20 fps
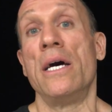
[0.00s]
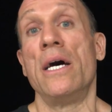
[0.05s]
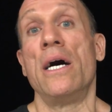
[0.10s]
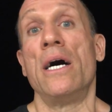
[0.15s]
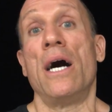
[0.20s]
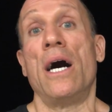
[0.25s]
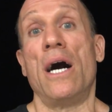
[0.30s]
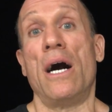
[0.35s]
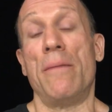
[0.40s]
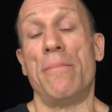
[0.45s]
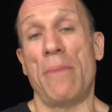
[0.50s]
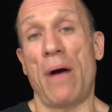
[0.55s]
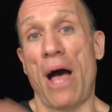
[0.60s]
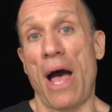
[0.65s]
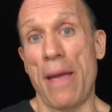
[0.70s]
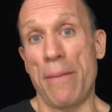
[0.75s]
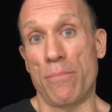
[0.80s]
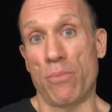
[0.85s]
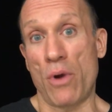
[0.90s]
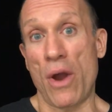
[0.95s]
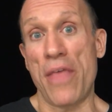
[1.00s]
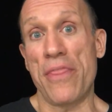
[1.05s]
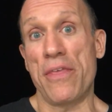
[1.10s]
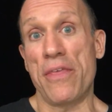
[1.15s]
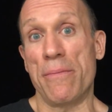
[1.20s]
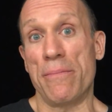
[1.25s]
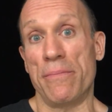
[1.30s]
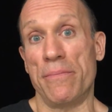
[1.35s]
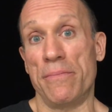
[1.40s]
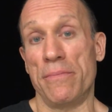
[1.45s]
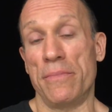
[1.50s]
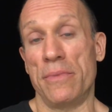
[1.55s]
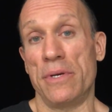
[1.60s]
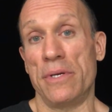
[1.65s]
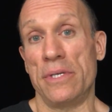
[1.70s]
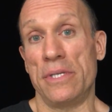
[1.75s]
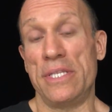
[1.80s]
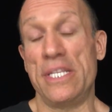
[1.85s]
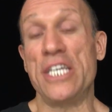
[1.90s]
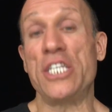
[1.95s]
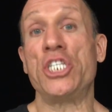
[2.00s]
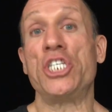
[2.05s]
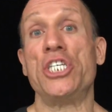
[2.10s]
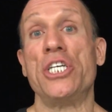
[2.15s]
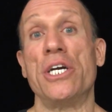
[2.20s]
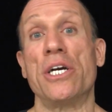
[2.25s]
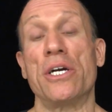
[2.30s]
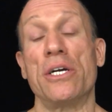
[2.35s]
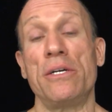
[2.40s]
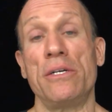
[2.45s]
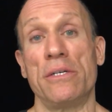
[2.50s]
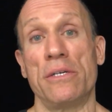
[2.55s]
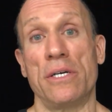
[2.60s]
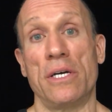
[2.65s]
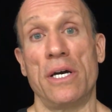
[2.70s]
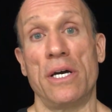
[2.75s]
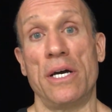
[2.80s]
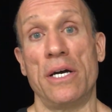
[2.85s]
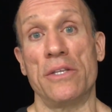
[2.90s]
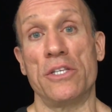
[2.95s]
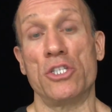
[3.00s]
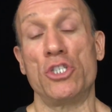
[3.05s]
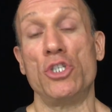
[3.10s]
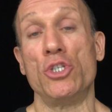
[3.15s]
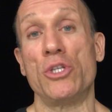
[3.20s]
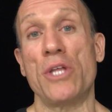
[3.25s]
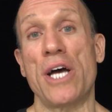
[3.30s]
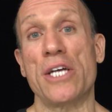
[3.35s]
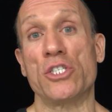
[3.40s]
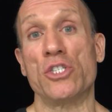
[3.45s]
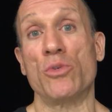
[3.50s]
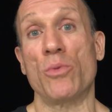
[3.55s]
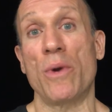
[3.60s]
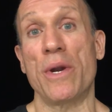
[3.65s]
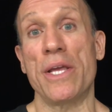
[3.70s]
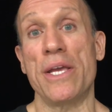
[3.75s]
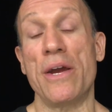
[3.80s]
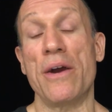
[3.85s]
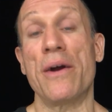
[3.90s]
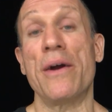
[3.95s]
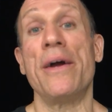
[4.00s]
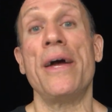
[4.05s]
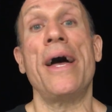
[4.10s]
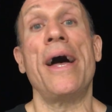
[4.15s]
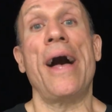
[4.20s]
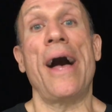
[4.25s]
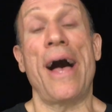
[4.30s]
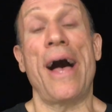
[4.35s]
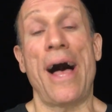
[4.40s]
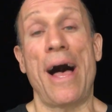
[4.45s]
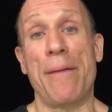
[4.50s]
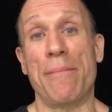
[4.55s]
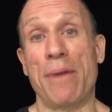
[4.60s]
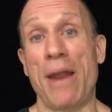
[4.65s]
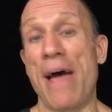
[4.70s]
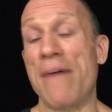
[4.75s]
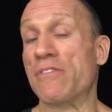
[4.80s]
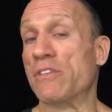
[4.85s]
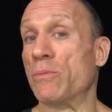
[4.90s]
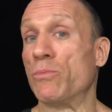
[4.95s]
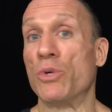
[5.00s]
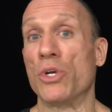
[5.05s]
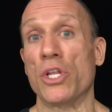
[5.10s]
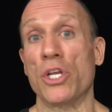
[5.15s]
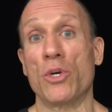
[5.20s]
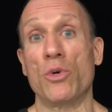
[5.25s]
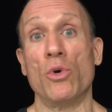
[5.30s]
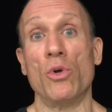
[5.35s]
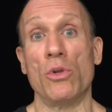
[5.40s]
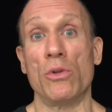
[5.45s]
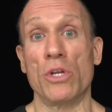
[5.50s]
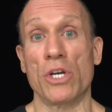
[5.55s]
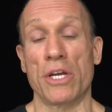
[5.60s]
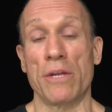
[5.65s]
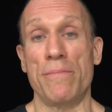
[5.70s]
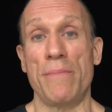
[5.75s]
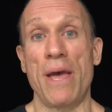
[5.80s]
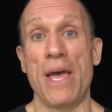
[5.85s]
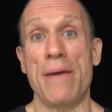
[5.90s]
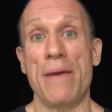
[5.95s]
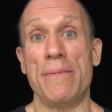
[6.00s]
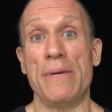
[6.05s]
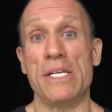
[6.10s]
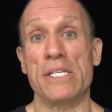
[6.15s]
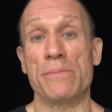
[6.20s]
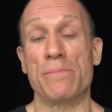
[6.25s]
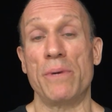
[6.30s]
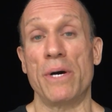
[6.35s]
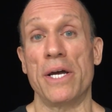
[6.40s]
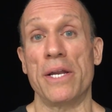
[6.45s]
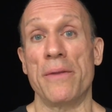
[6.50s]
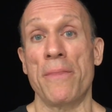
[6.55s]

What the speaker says: I bred them this year, the 2020 year. I'm going to have some really cool looking babies, but